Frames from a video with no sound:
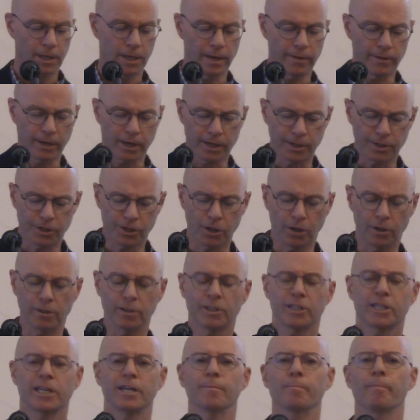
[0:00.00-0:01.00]
And the
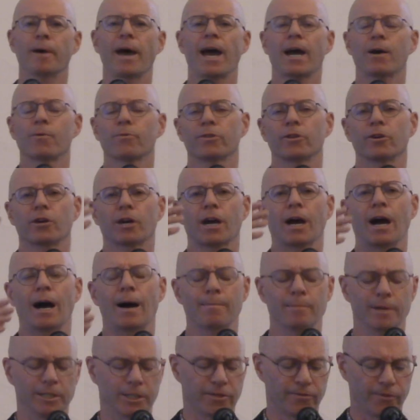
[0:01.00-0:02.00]
consultants get back with their
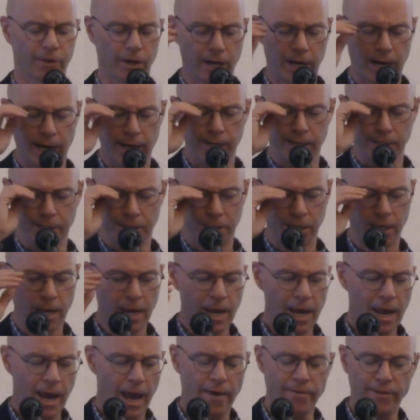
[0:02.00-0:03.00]
comments for
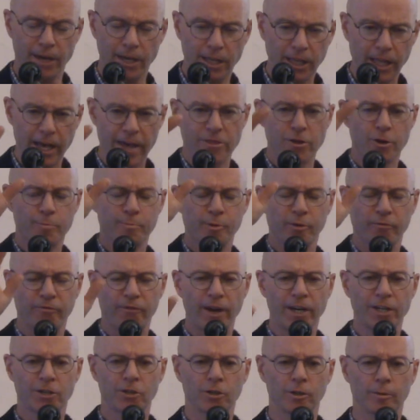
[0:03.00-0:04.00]
guidance. And they lend their
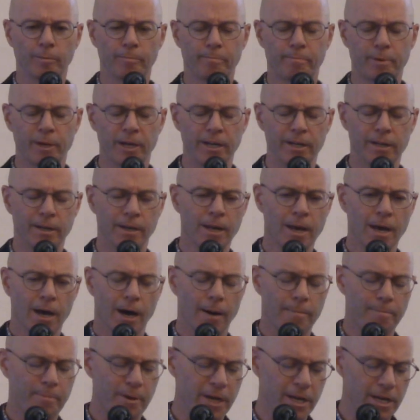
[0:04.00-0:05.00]
professional
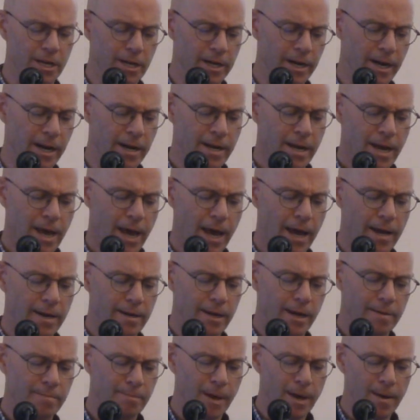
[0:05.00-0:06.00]
opinion.
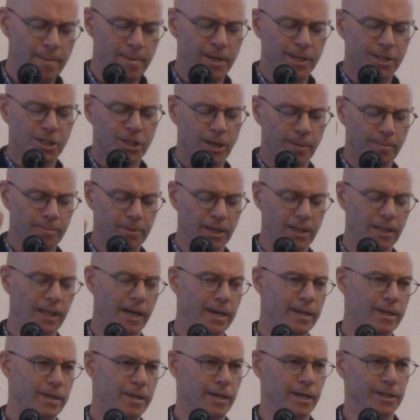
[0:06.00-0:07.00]
And maybe it's something
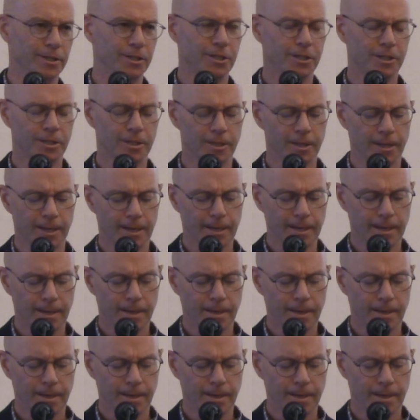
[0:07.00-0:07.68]
like this.